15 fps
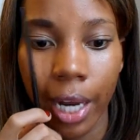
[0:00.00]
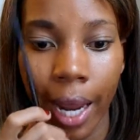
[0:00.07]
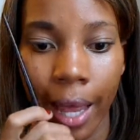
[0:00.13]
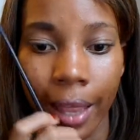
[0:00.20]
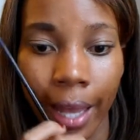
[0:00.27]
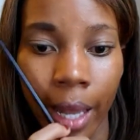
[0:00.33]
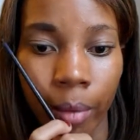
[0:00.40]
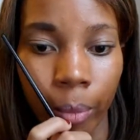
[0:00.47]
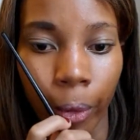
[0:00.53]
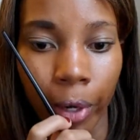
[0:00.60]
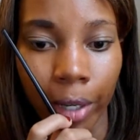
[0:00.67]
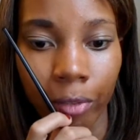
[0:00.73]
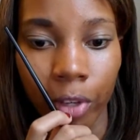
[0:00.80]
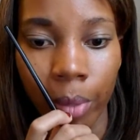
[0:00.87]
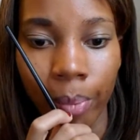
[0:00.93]
and the end point
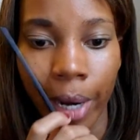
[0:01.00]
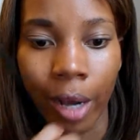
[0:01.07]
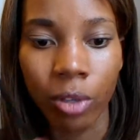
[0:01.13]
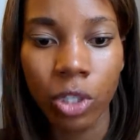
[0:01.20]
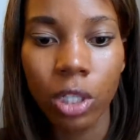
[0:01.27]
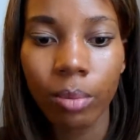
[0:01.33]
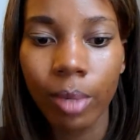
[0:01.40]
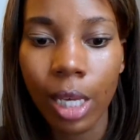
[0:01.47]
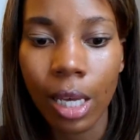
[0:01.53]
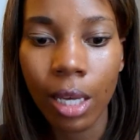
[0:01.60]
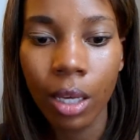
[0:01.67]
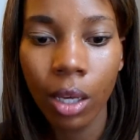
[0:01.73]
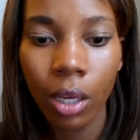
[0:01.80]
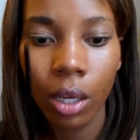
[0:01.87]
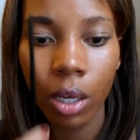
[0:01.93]
of your brow should be
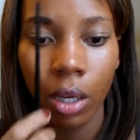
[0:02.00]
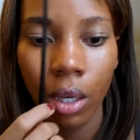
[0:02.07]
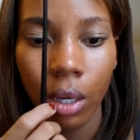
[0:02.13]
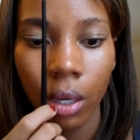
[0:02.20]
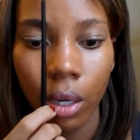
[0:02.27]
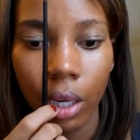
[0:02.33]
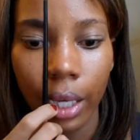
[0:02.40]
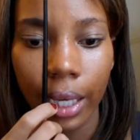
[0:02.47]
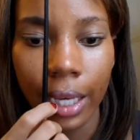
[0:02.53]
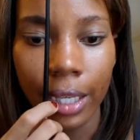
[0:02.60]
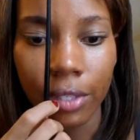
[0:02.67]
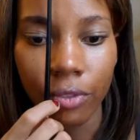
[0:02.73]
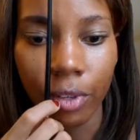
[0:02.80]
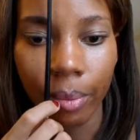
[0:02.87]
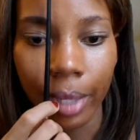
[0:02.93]

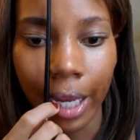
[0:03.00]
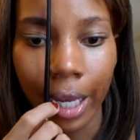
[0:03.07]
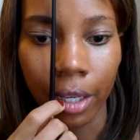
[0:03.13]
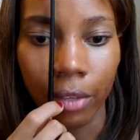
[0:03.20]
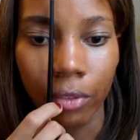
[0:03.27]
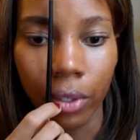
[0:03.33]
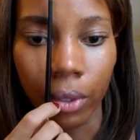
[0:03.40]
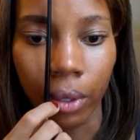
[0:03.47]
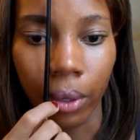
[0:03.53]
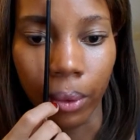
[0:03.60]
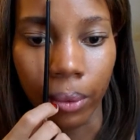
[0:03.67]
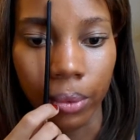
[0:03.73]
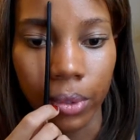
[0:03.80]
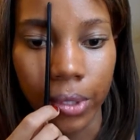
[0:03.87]
is from the of your nose.